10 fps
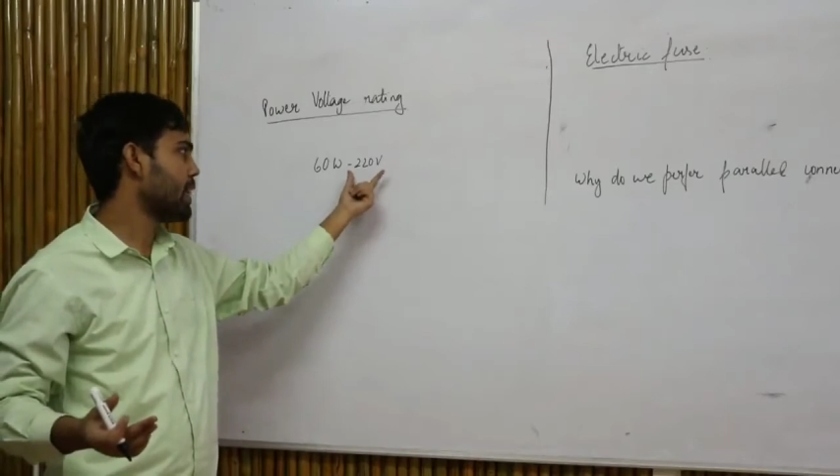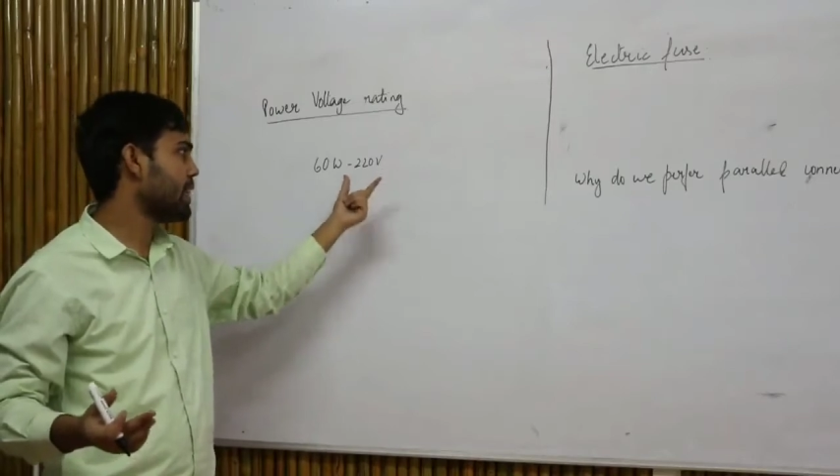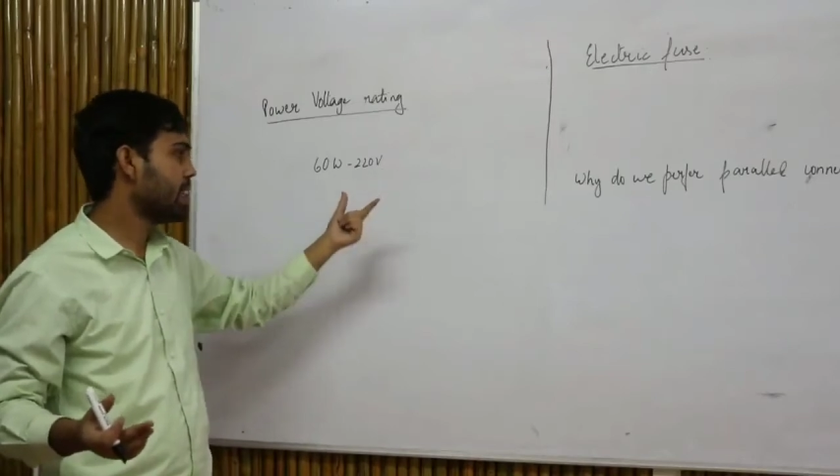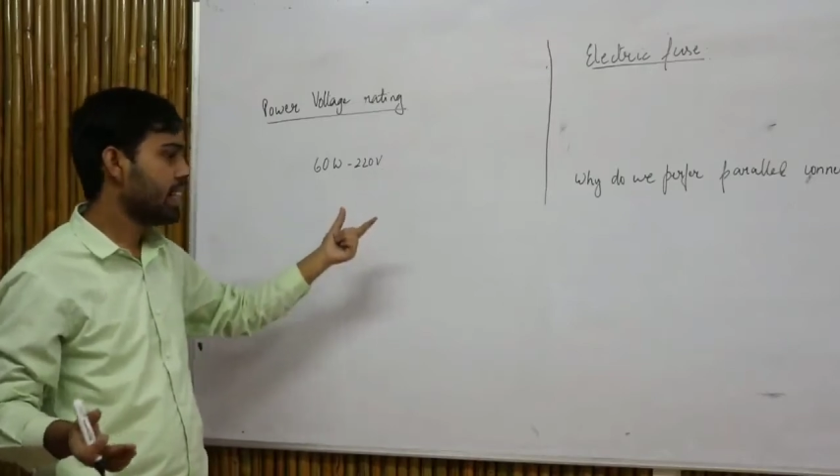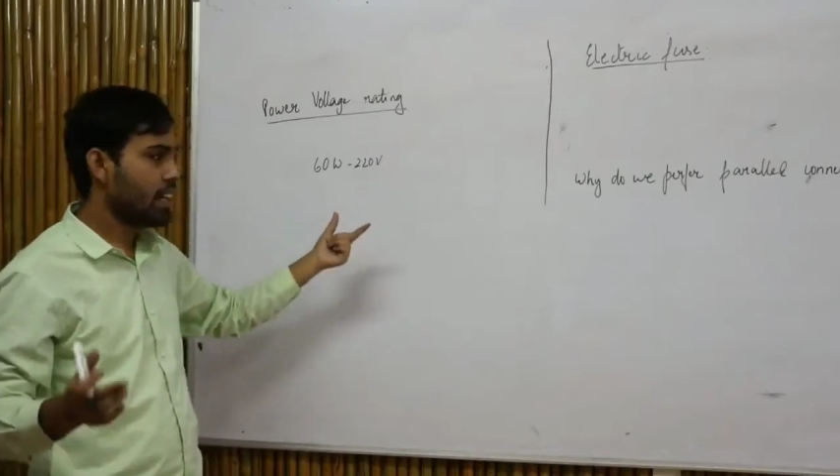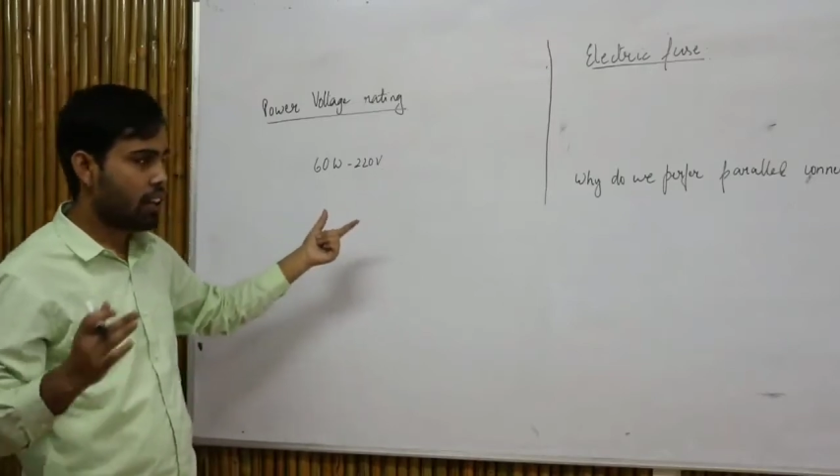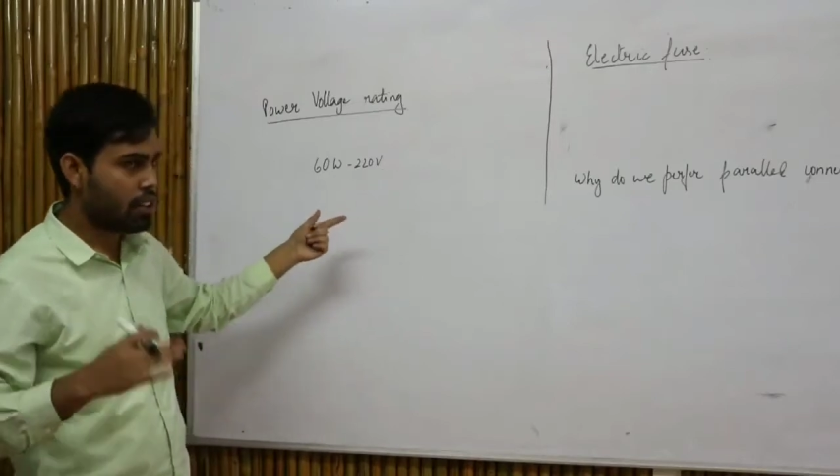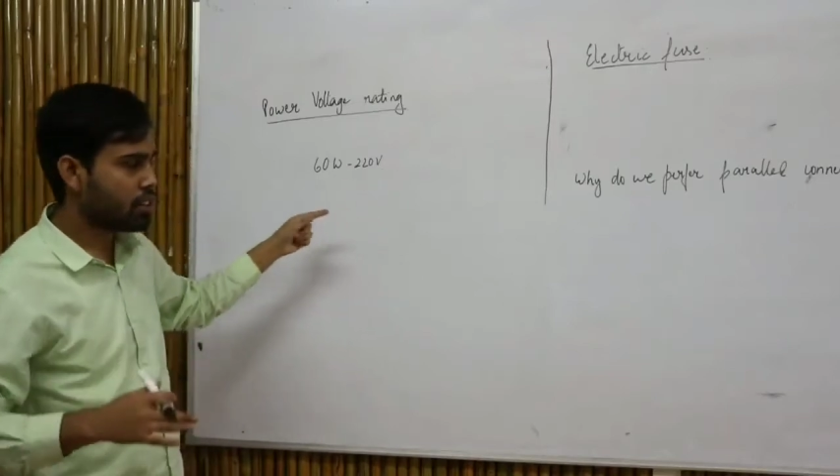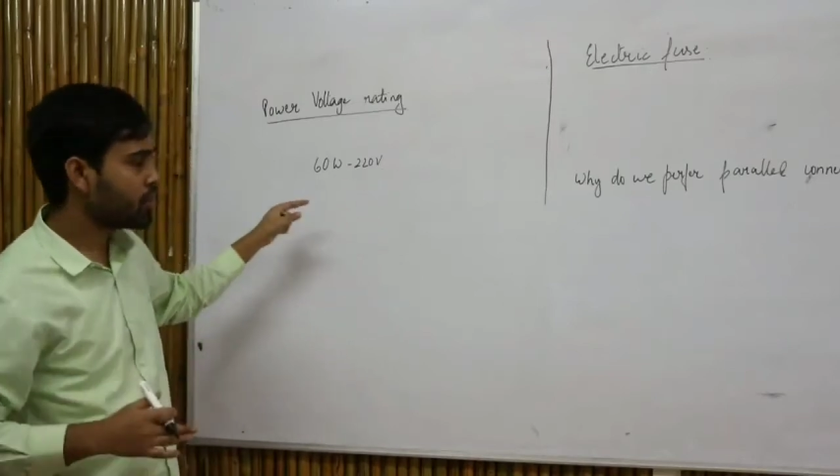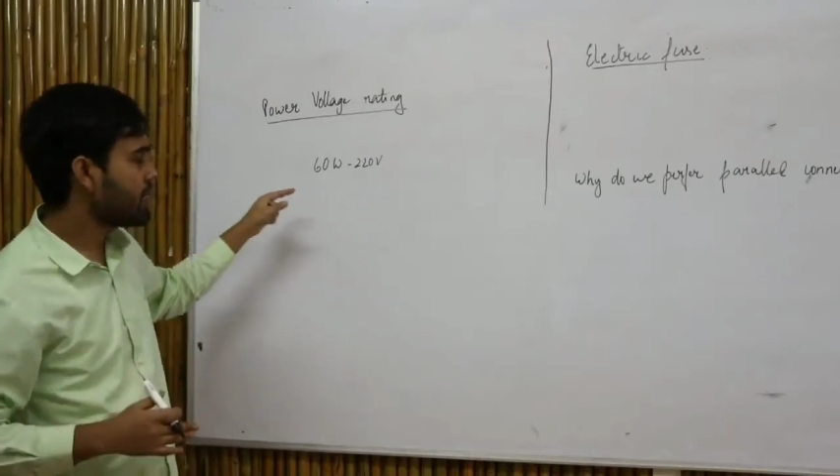and
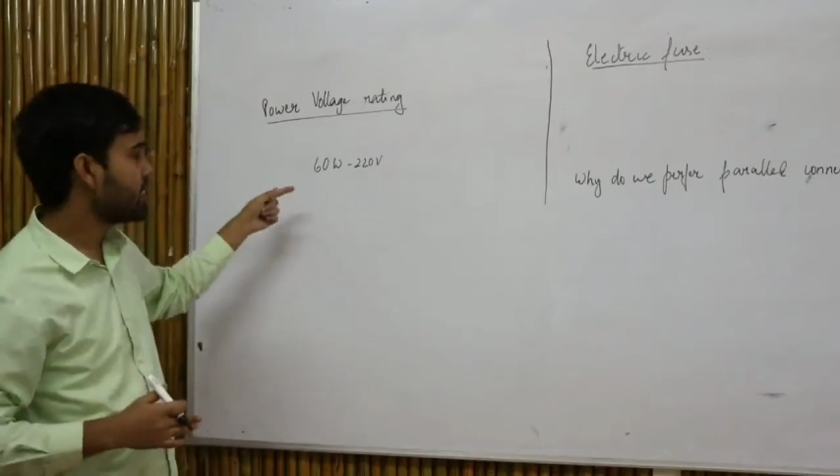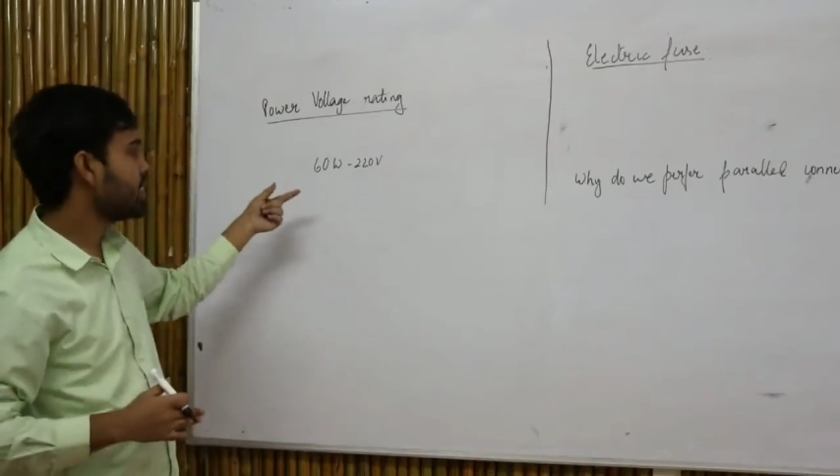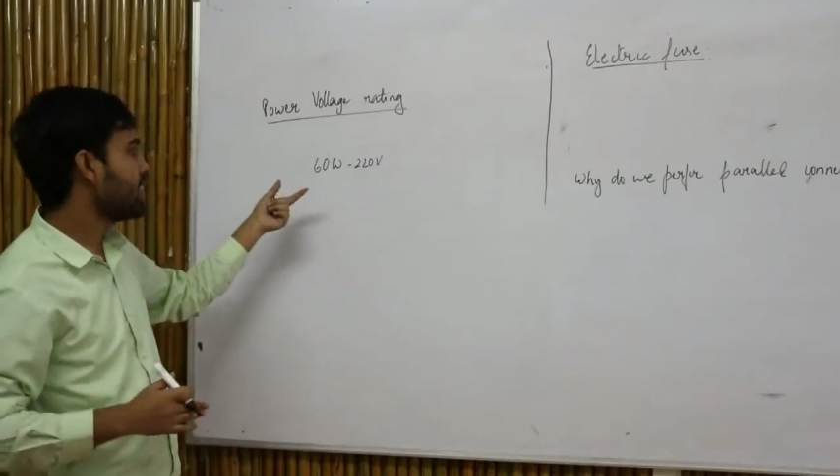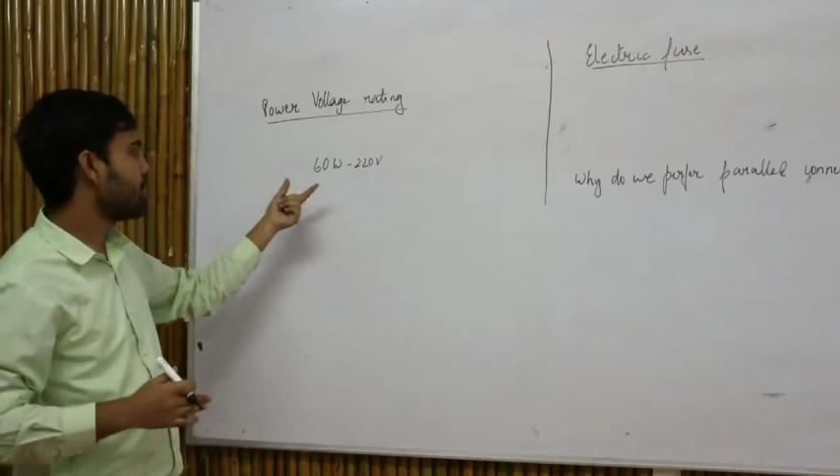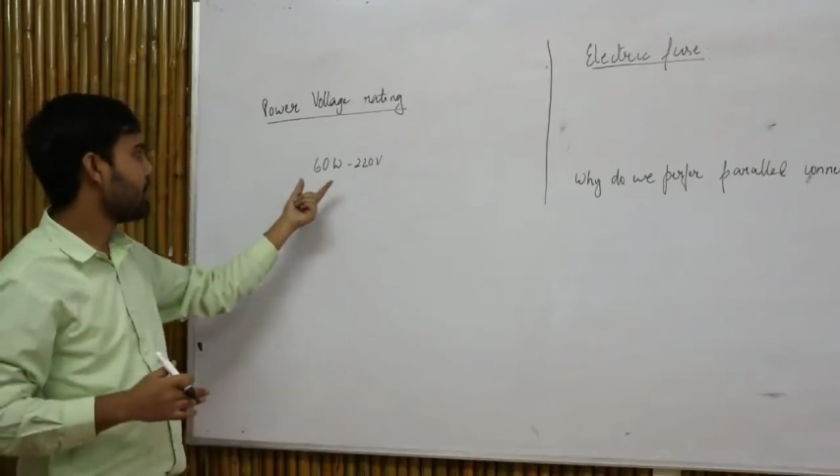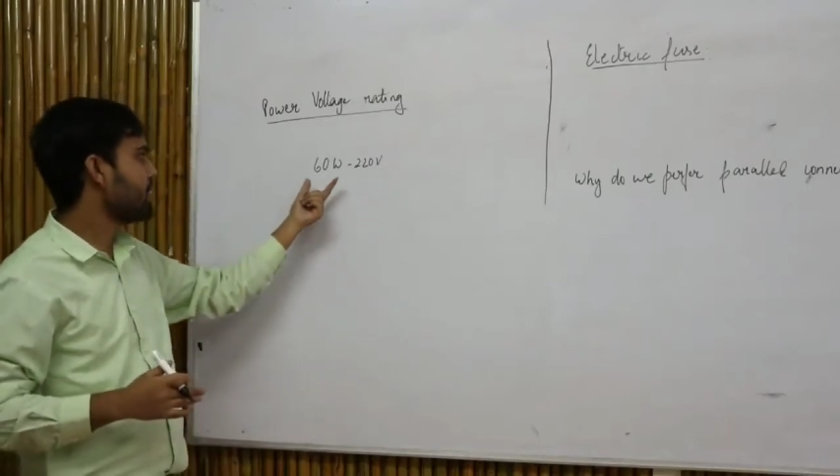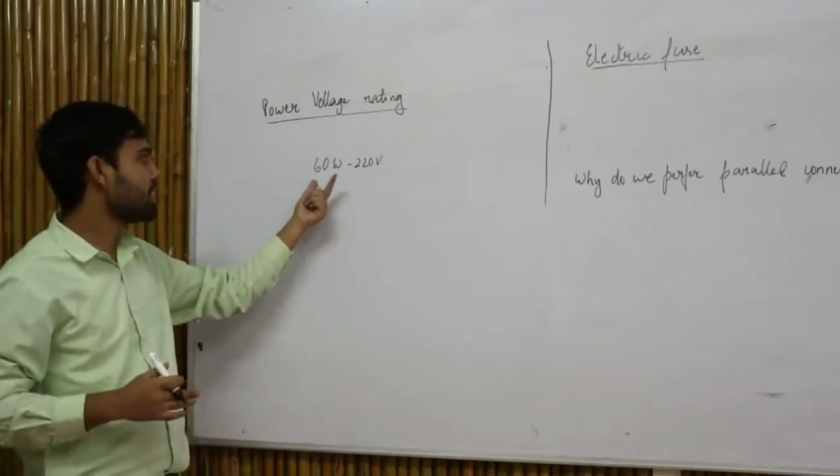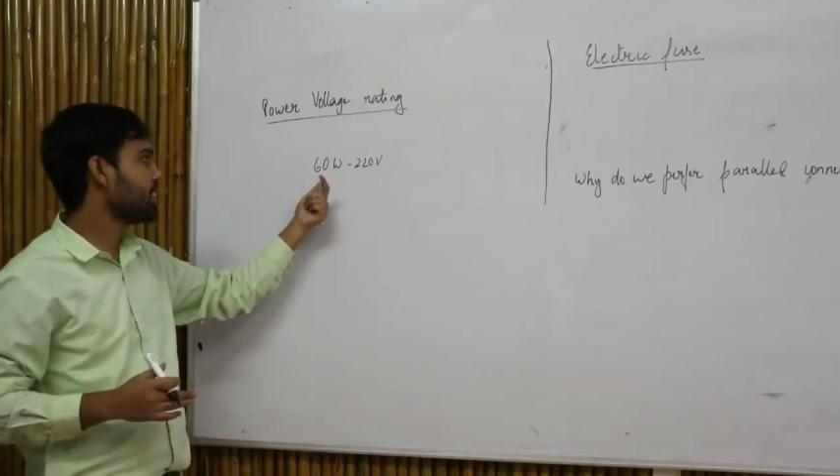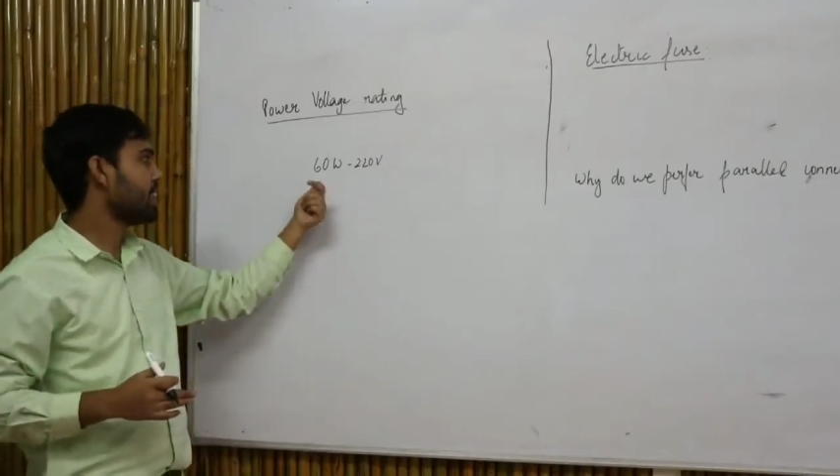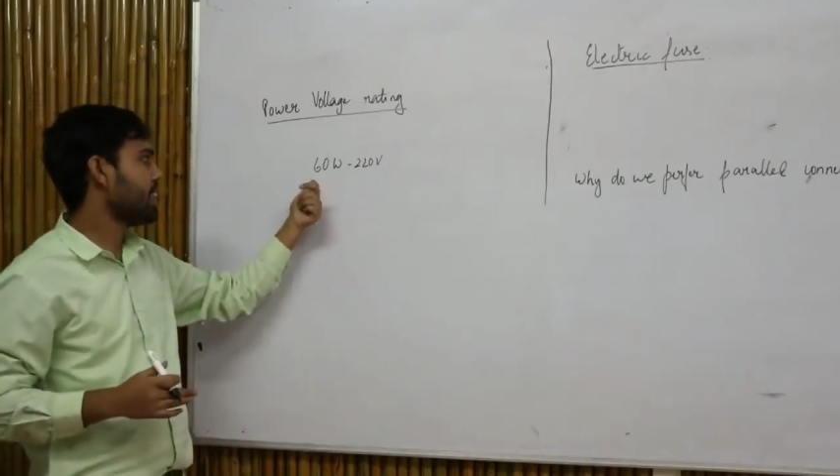also it
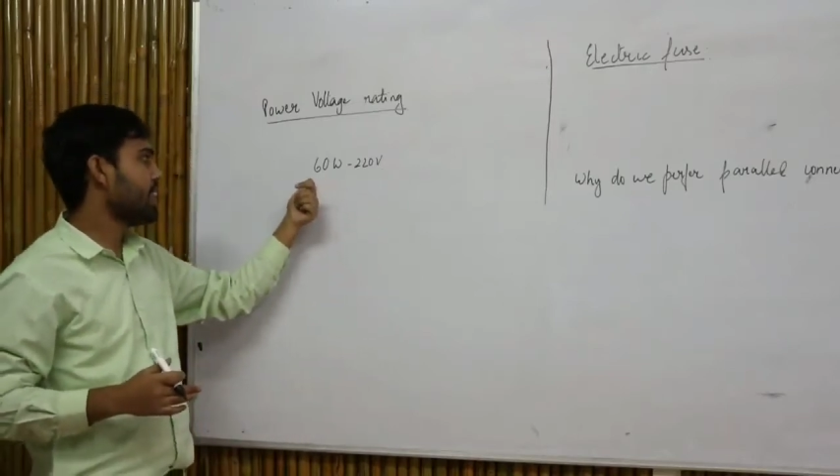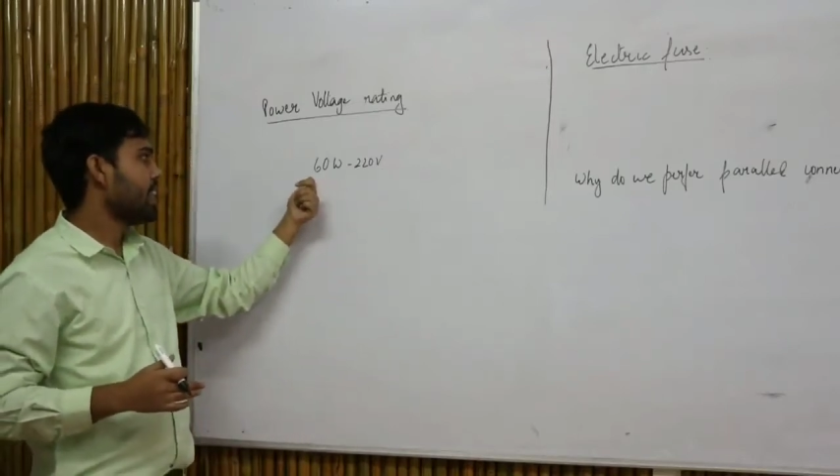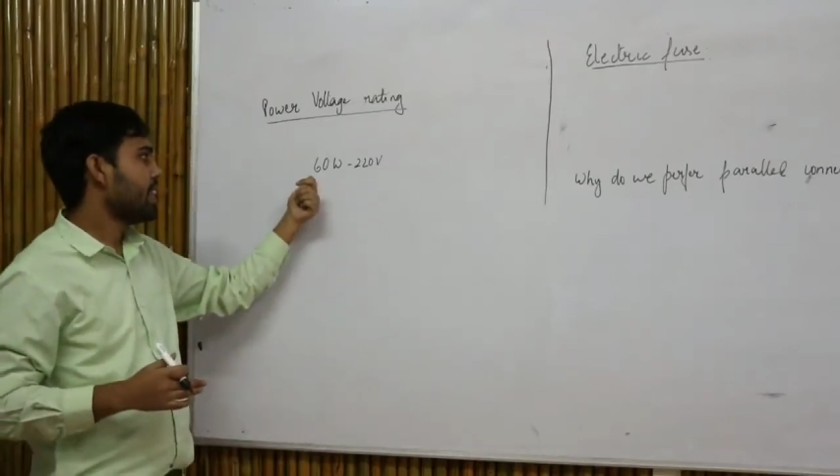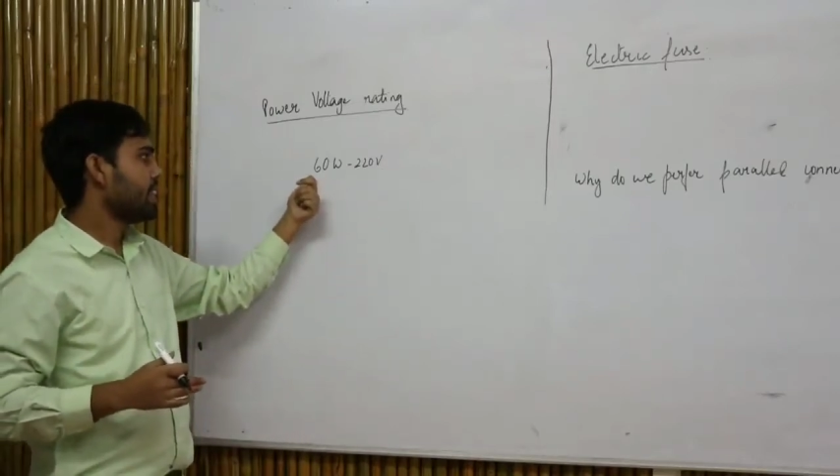means that